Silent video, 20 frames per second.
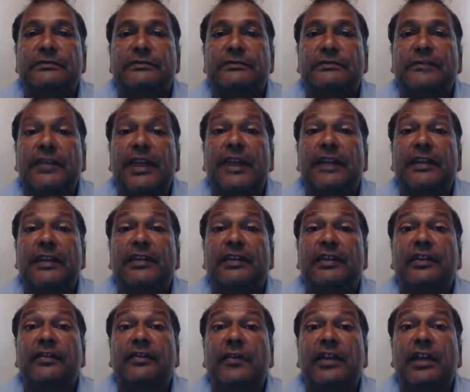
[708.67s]
And this
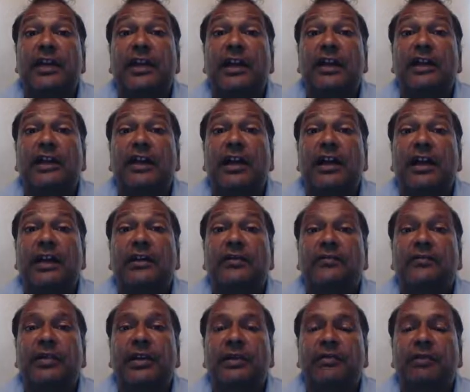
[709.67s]
is what a lot of
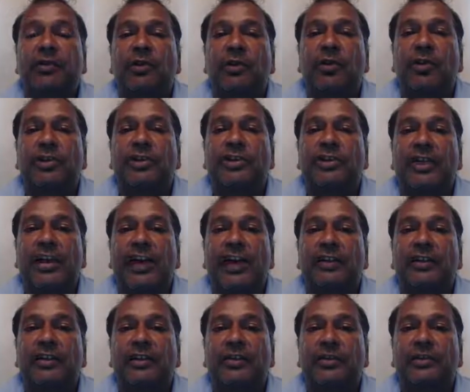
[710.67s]
people are
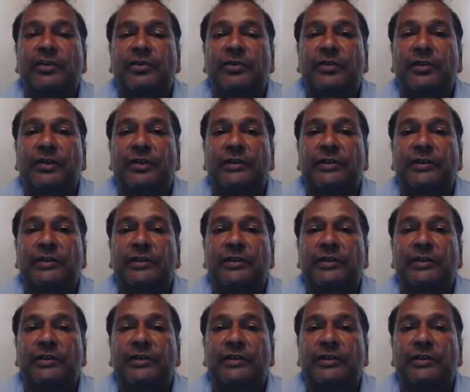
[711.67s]
challenged with.